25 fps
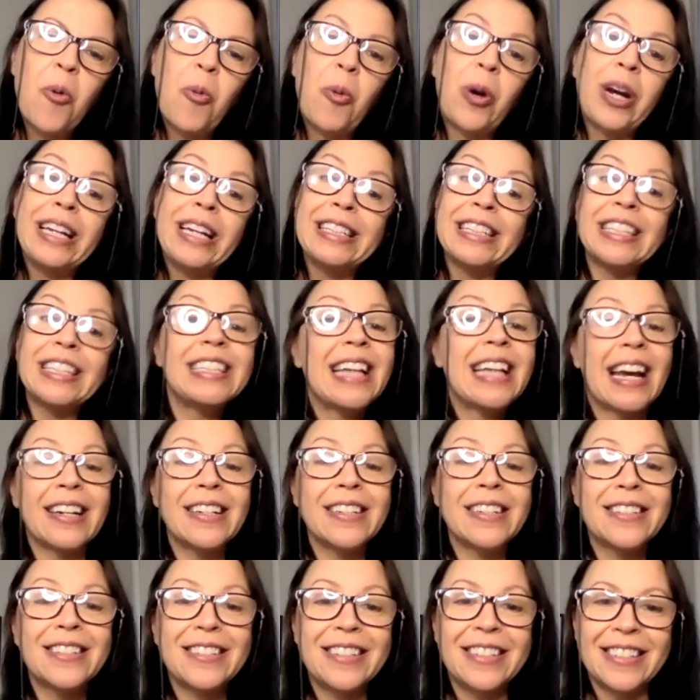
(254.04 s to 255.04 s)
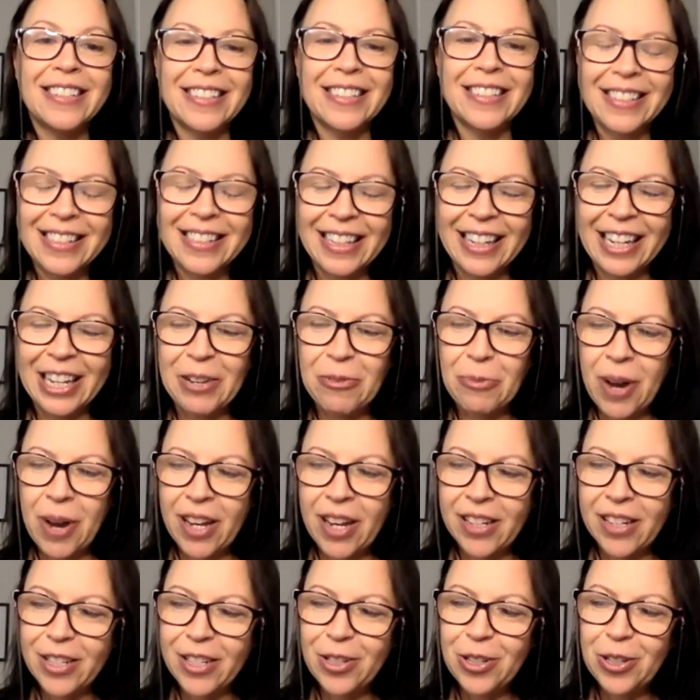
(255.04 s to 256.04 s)
What he did next is that he
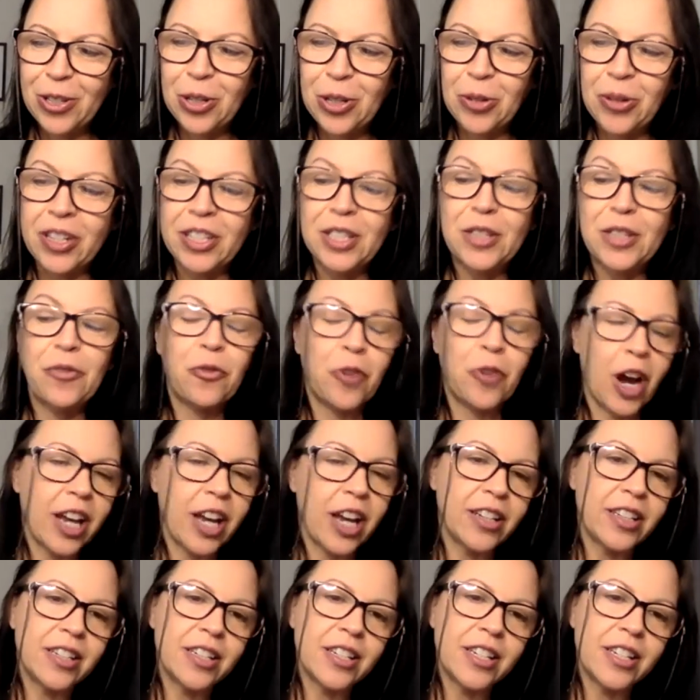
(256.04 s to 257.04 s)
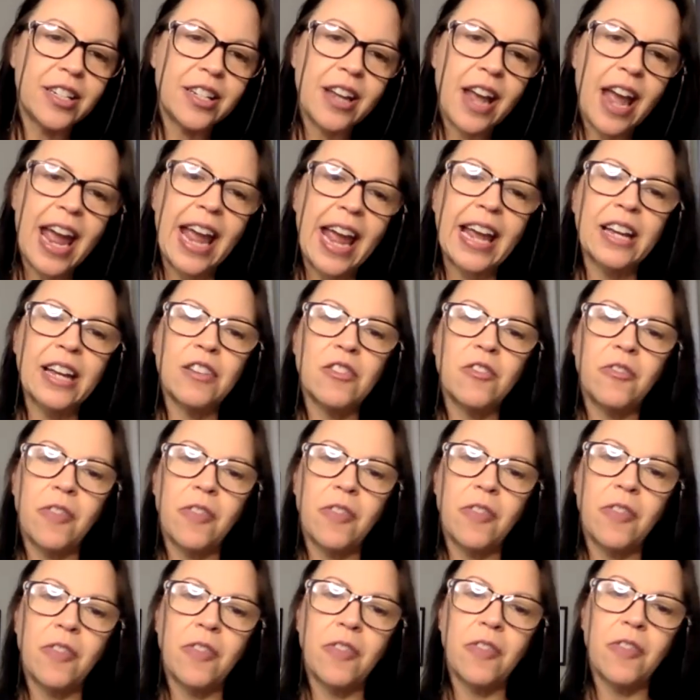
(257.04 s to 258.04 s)
went to his friend and
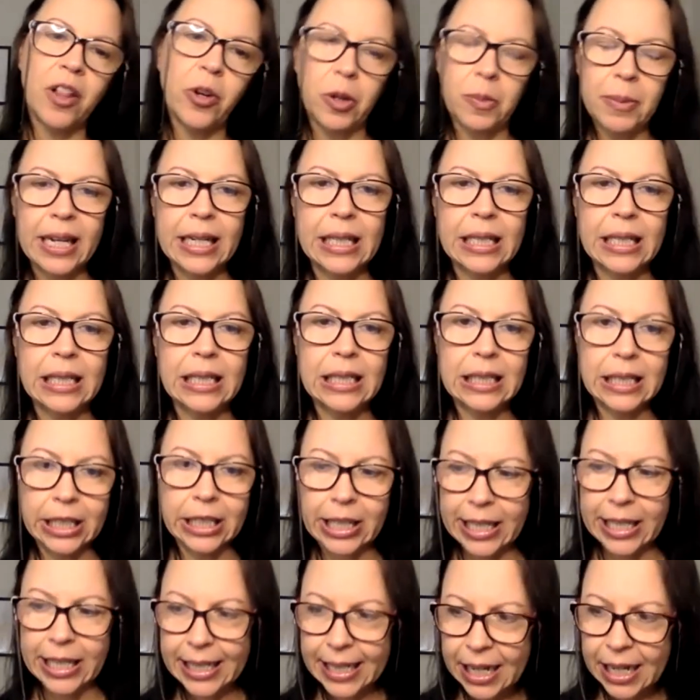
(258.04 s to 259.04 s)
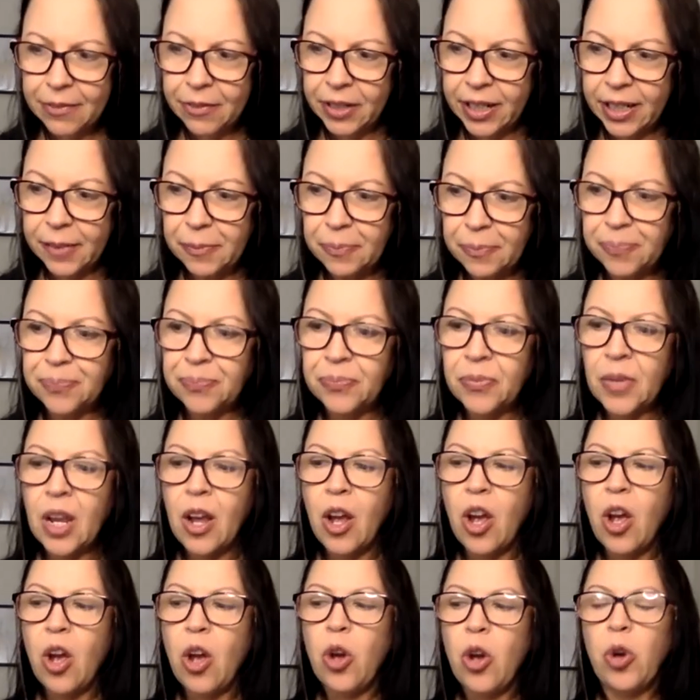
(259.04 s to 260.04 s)
fellow comedian, Larry David,
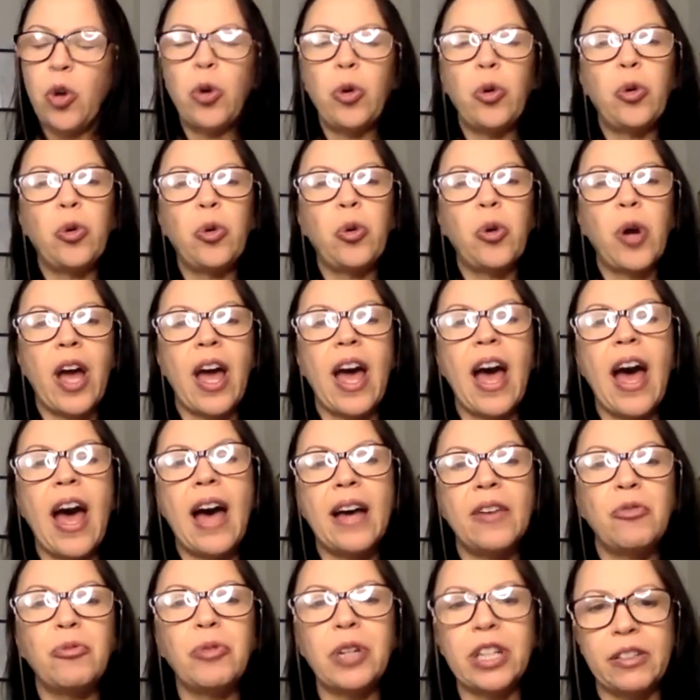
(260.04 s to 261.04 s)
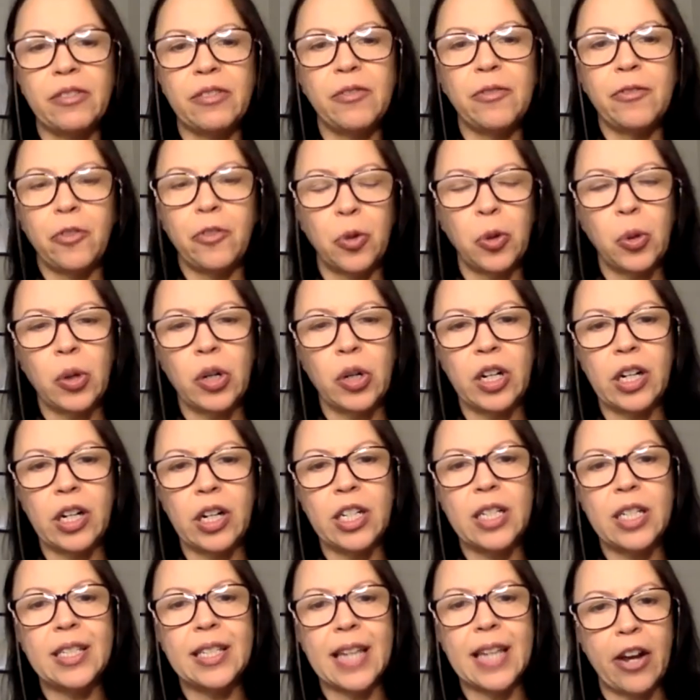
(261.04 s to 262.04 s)
who had written
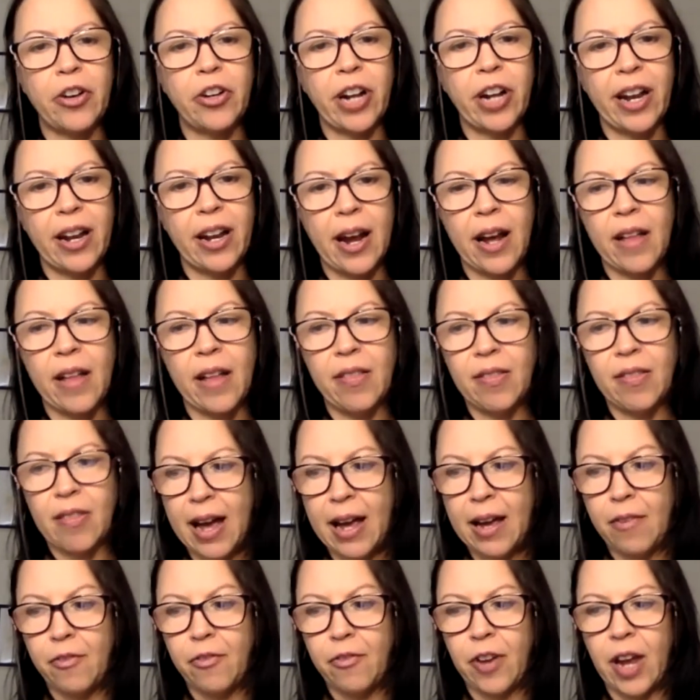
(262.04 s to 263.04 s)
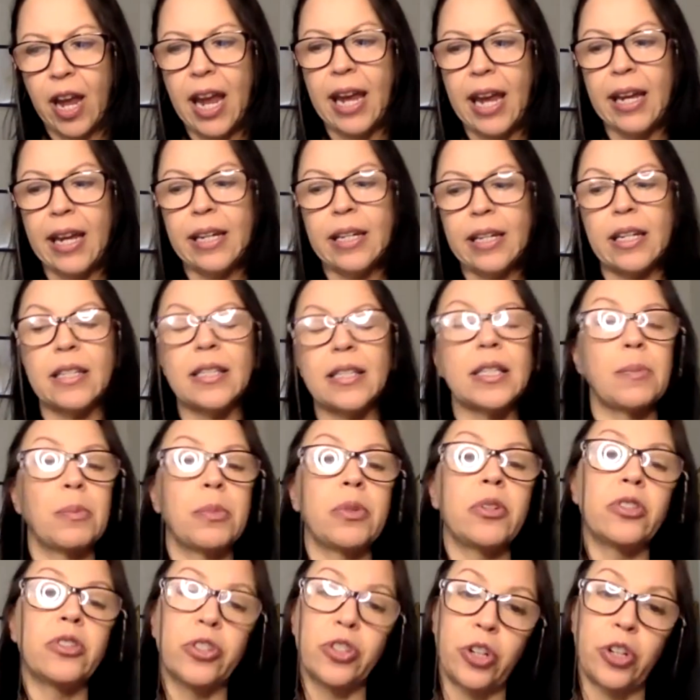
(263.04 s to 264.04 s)
for Saturday Night Live and a
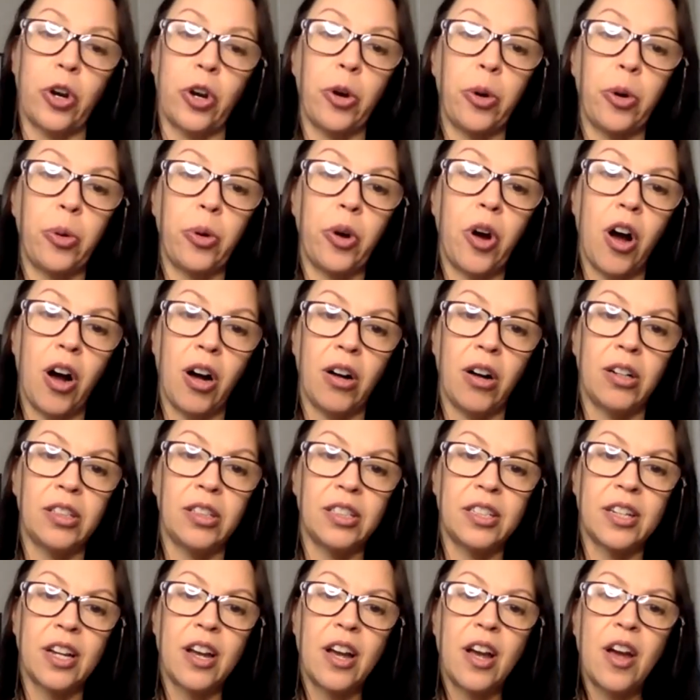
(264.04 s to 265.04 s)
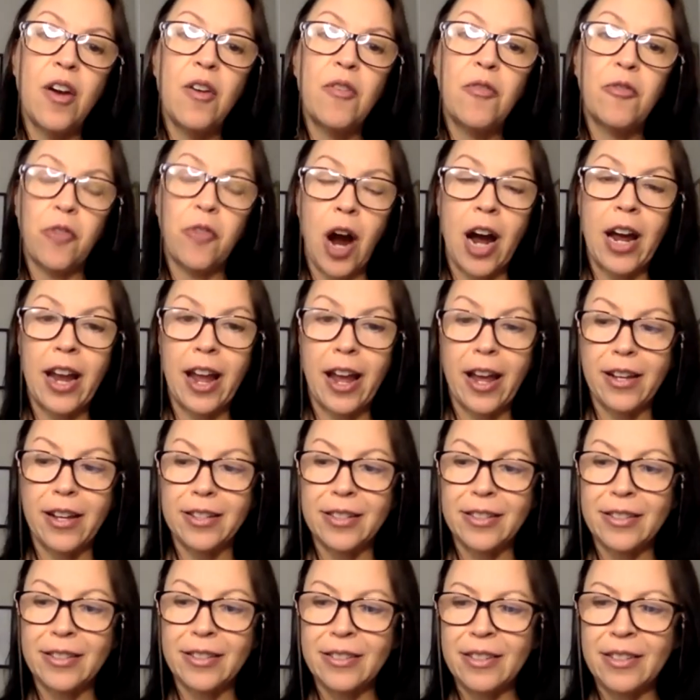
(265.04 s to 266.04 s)
similar show called
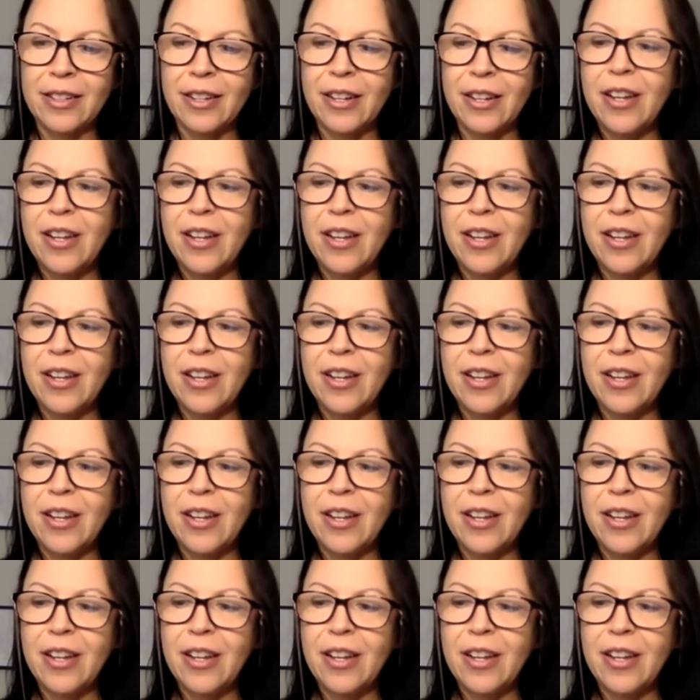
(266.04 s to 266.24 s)
Fridays.